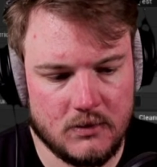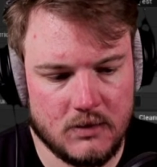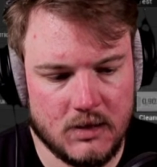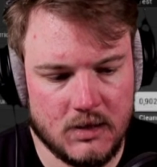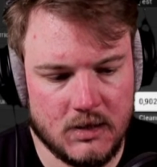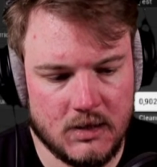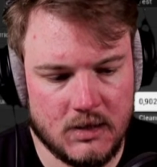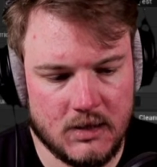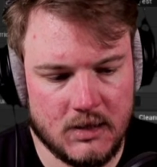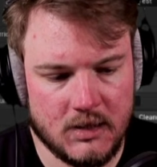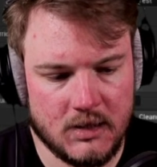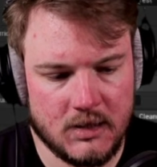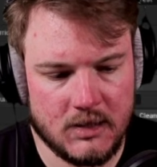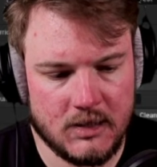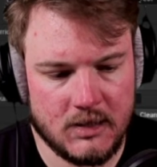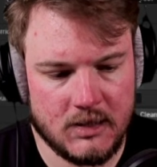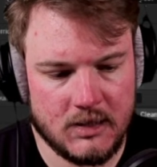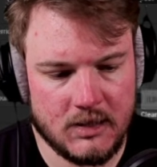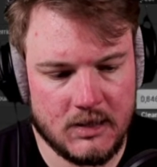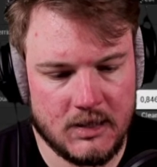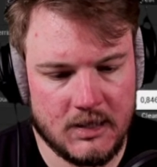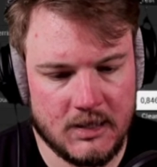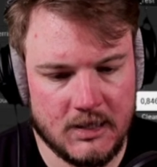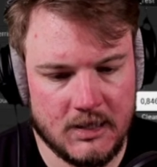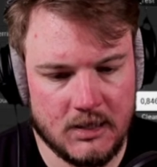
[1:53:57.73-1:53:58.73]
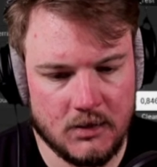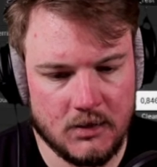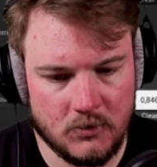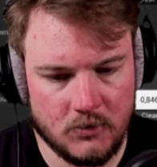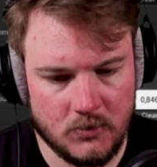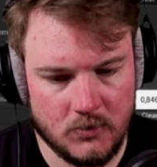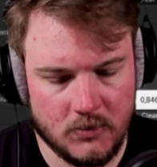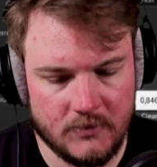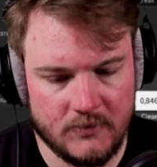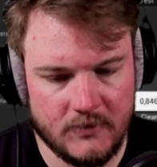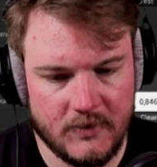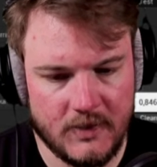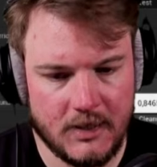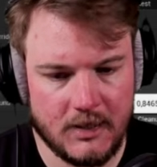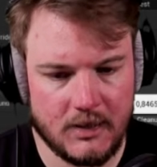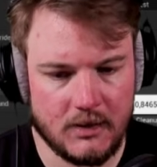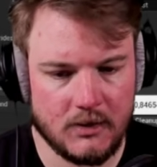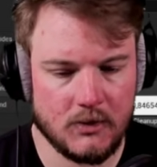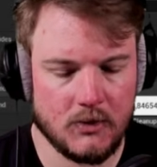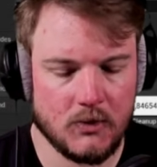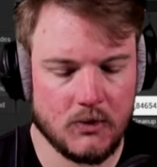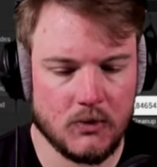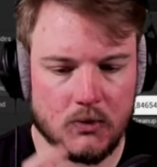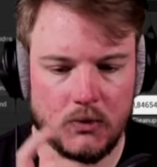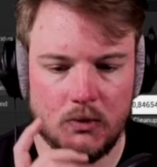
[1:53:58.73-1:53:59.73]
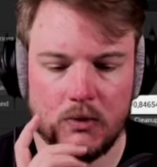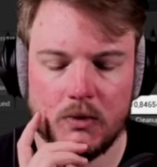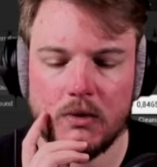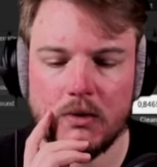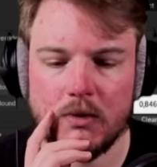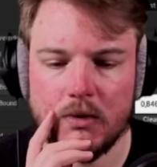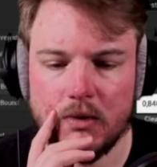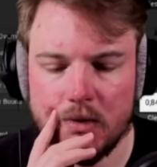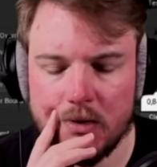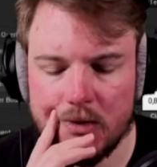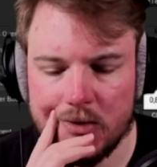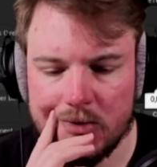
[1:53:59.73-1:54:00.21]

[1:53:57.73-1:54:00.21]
then I need a lower value